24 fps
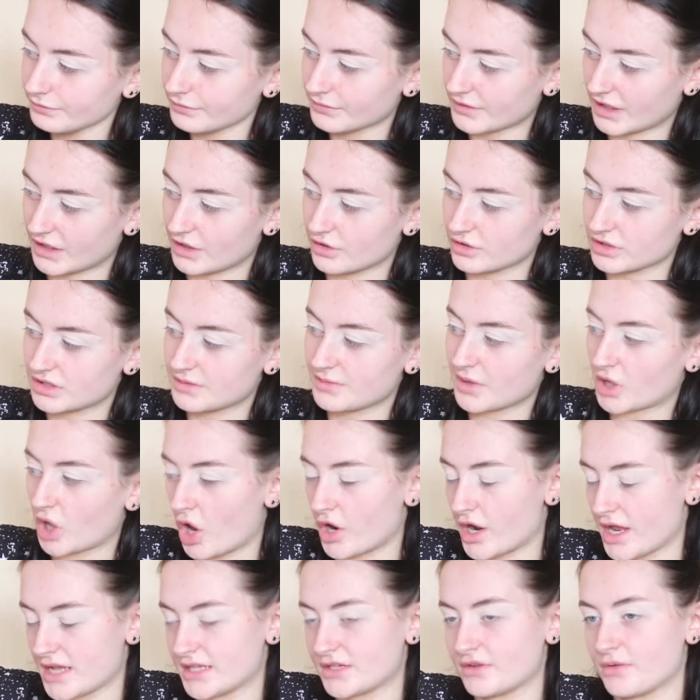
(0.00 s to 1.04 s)
Then Ultimate
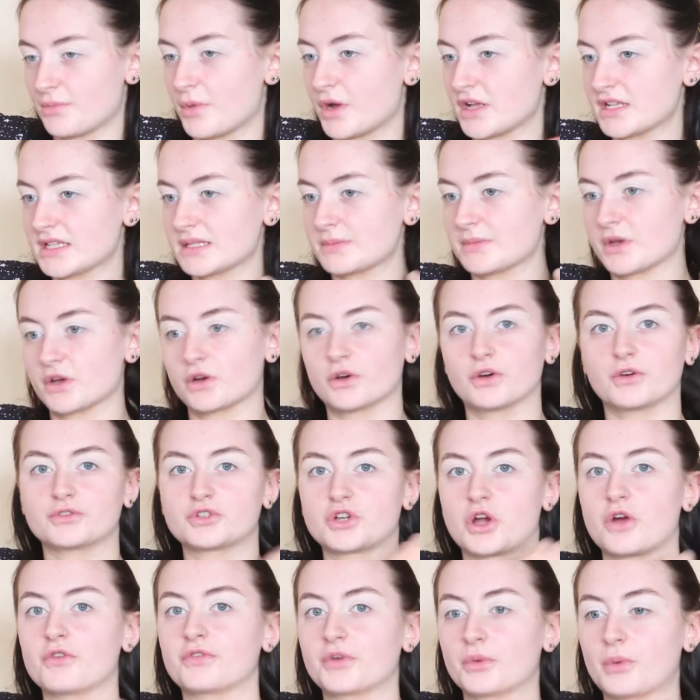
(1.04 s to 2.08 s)
Goddess reminds me of
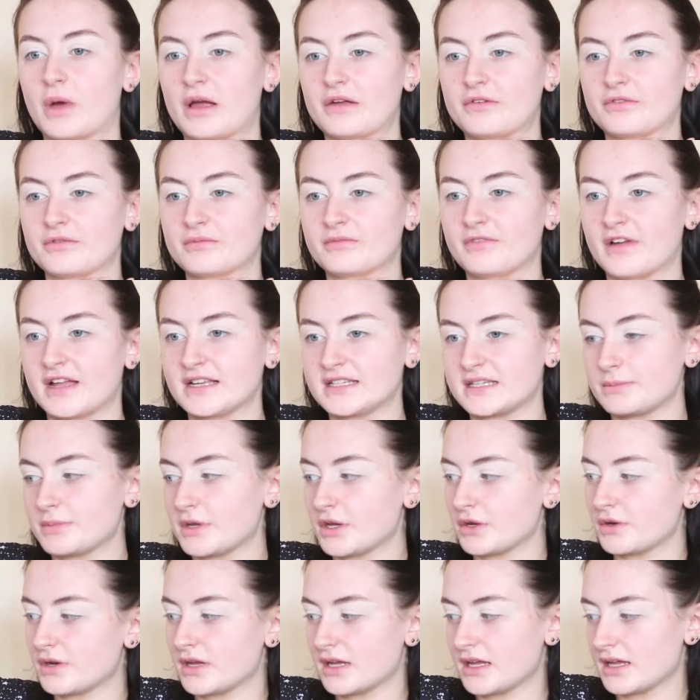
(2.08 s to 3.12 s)
Trophy Wife from Fenty
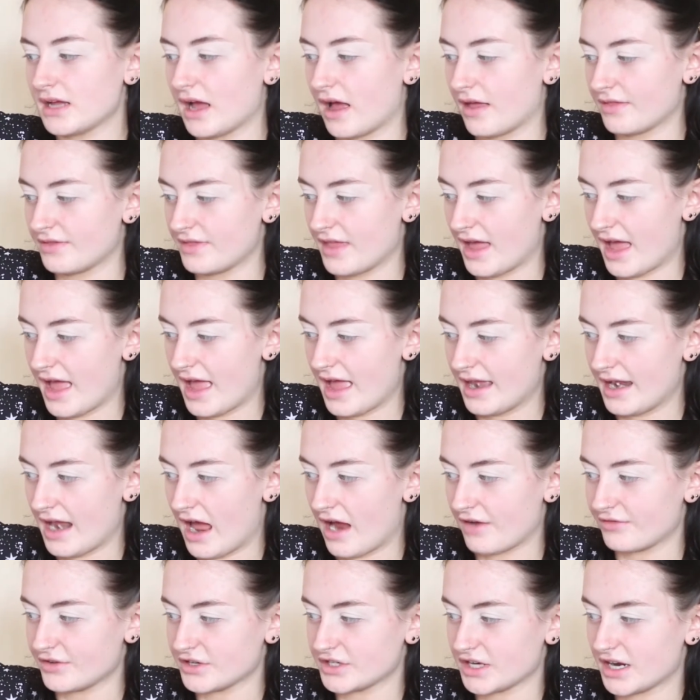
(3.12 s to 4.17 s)
Beauty, and then
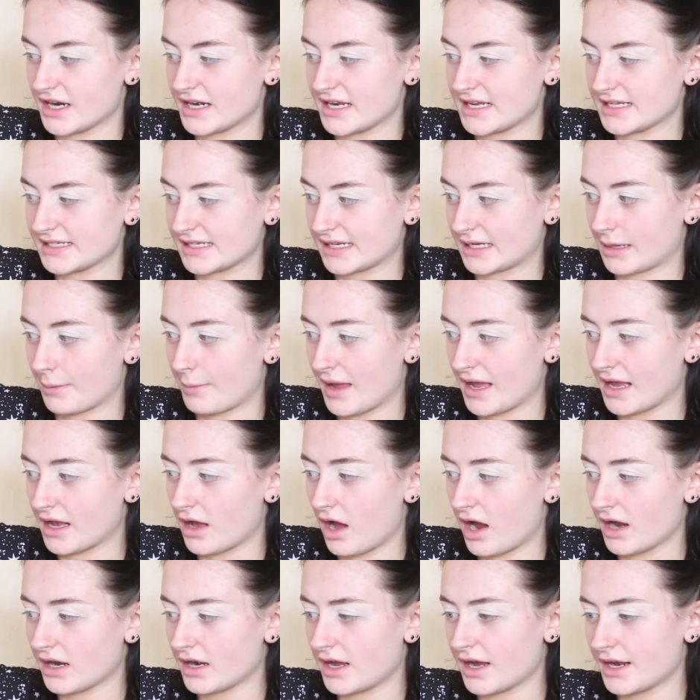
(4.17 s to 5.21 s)
Aphrodite is like a pink
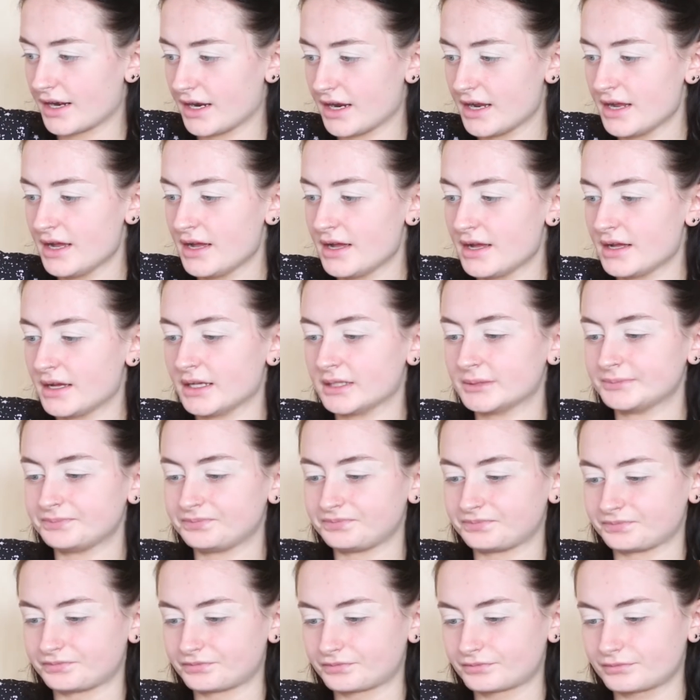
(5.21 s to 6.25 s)
highlighter,
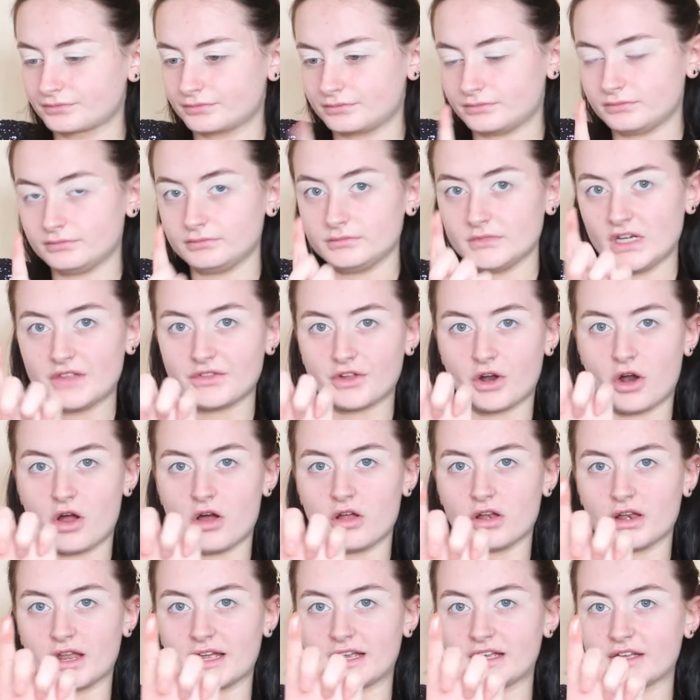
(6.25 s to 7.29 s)
and they're
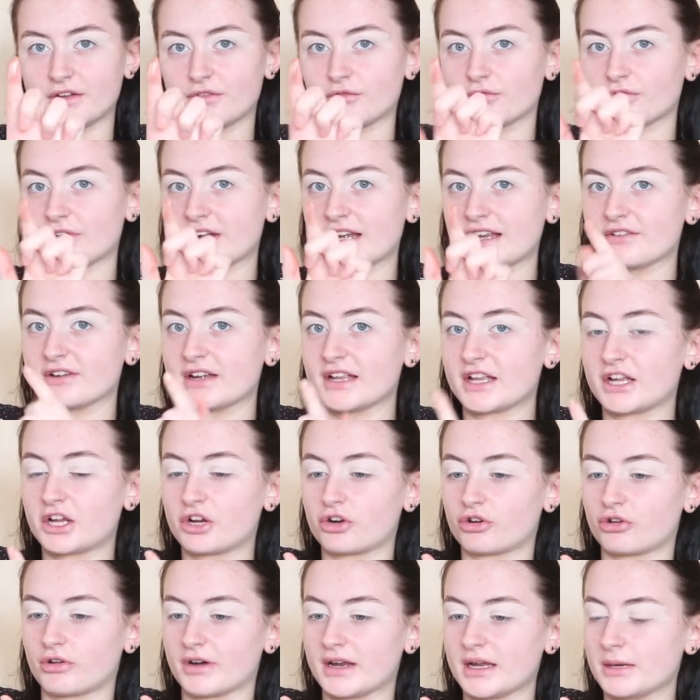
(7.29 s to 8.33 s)
all like really
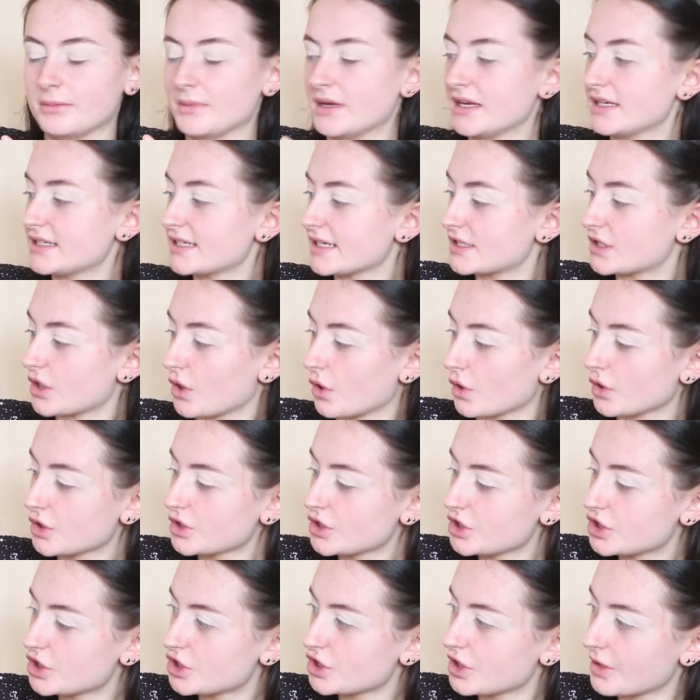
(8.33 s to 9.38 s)
creamy to
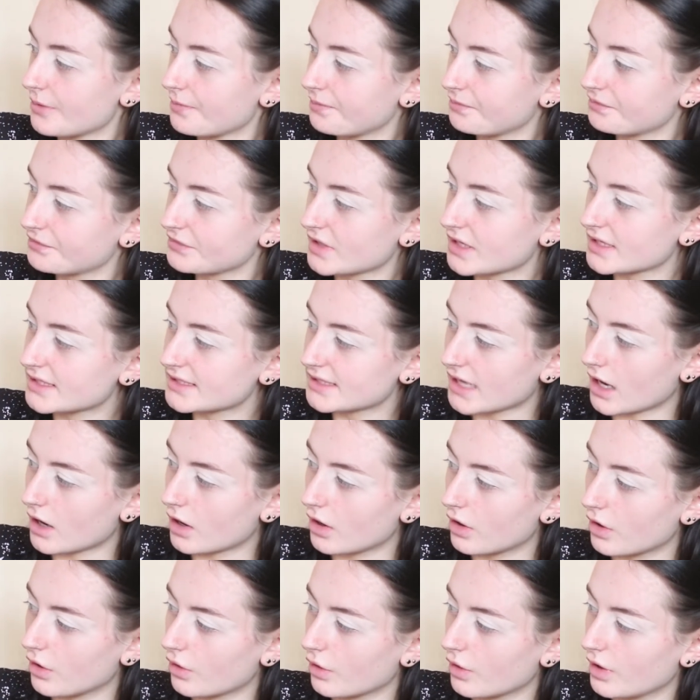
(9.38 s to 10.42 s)
touch.
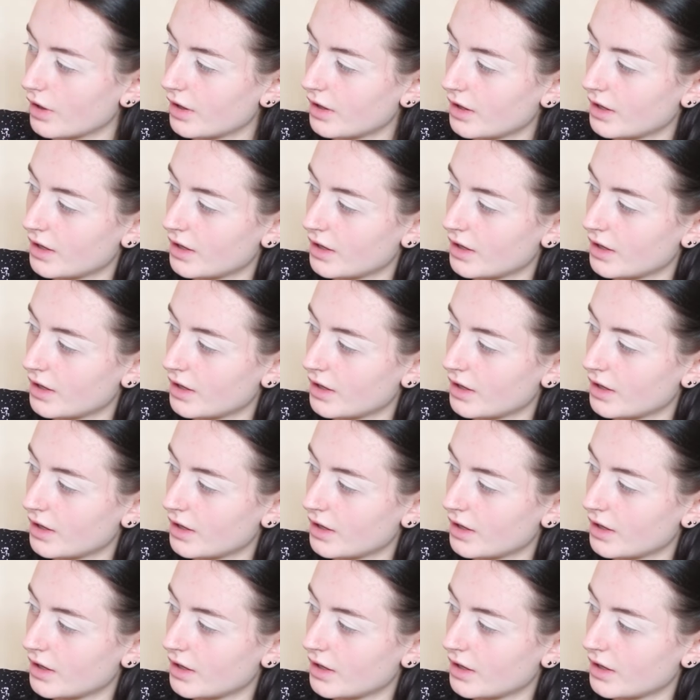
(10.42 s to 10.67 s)
So